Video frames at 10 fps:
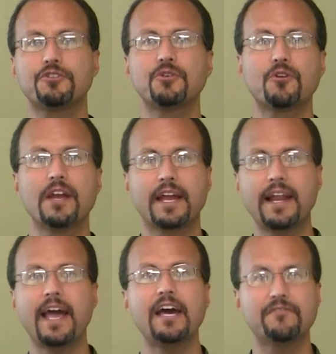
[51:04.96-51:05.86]
during, and
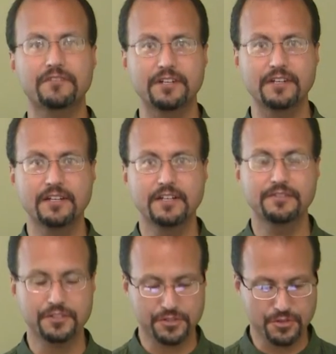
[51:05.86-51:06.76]
after
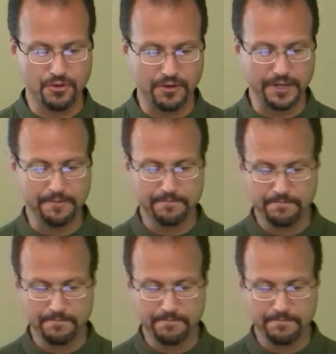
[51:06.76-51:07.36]
the story.